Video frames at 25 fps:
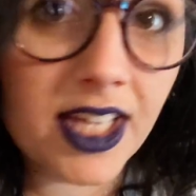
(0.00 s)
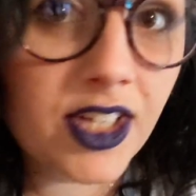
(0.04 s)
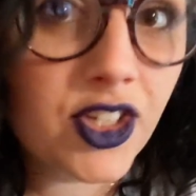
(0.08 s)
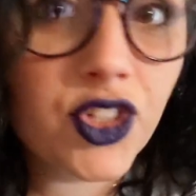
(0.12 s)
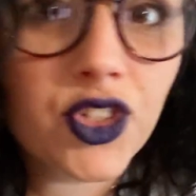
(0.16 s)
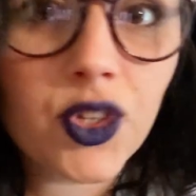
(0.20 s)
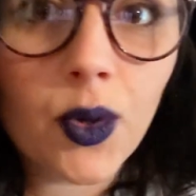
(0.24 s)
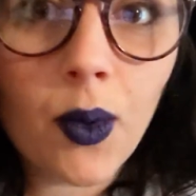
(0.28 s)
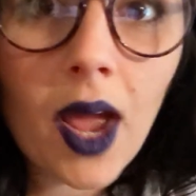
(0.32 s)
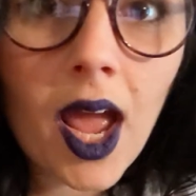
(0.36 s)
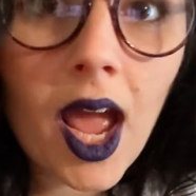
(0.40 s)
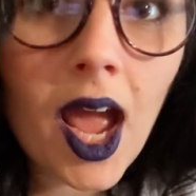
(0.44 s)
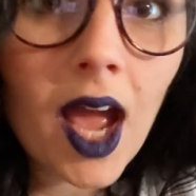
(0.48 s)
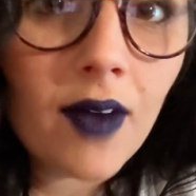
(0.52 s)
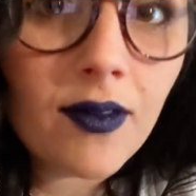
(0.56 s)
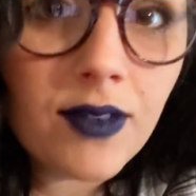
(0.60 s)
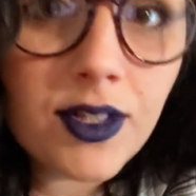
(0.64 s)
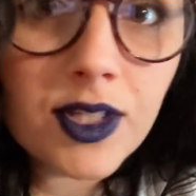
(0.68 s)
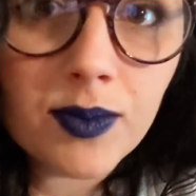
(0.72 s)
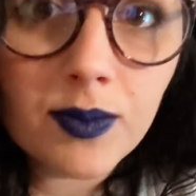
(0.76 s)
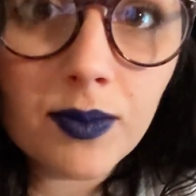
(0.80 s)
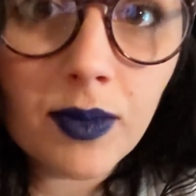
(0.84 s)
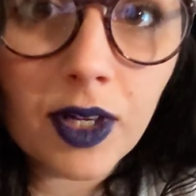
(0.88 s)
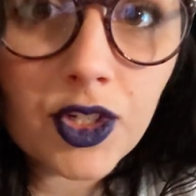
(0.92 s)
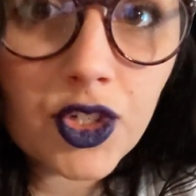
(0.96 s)
They just don't
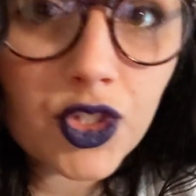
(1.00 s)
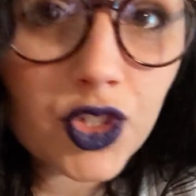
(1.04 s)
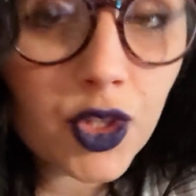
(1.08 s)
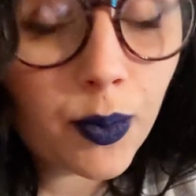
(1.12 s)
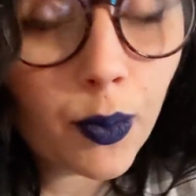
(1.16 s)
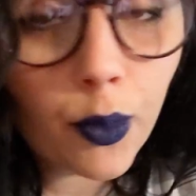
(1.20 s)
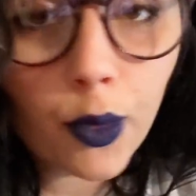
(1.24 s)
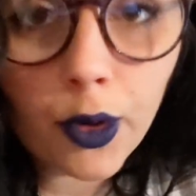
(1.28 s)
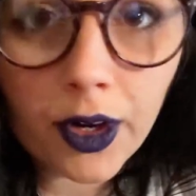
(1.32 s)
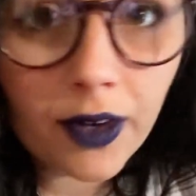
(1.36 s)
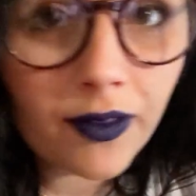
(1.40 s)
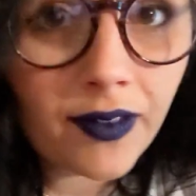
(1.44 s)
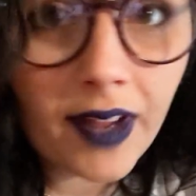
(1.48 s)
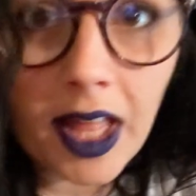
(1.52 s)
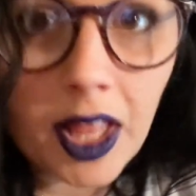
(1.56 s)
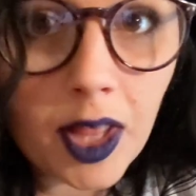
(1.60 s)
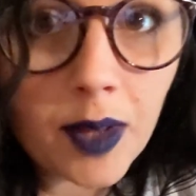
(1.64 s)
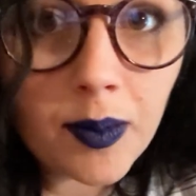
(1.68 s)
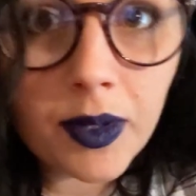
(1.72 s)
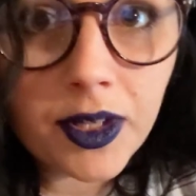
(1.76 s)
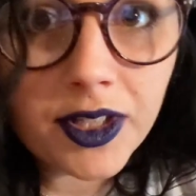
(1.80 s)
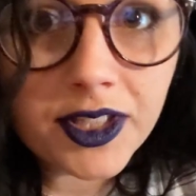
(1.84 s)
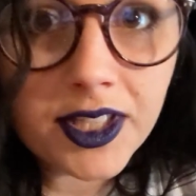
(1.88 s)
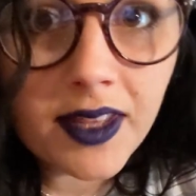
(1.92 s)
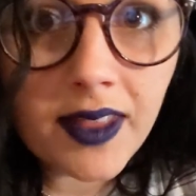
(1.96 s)
have as much support
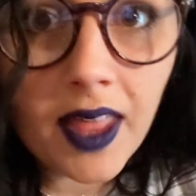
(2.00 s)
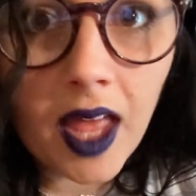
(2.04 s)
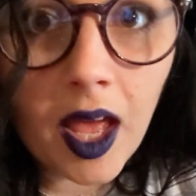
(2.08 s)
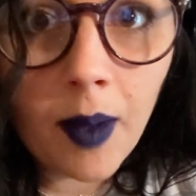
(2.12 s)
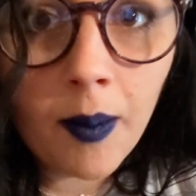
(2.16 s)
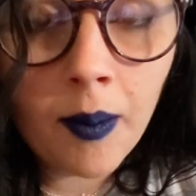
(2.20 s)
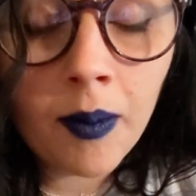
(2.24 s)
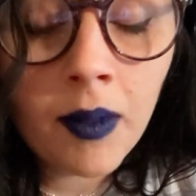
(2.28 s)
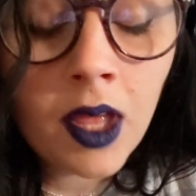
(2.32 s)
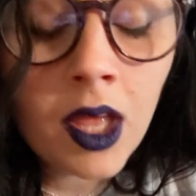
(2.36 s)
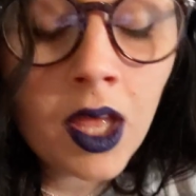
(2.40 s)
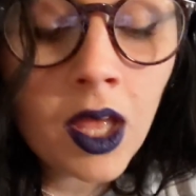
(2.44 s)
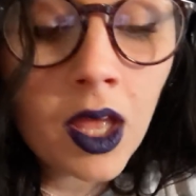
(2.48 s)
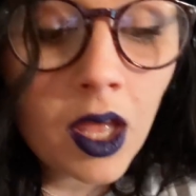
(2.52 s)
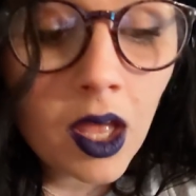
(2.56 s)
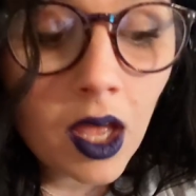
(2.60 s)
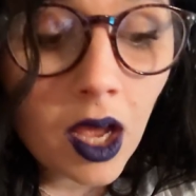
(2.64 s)
available to them.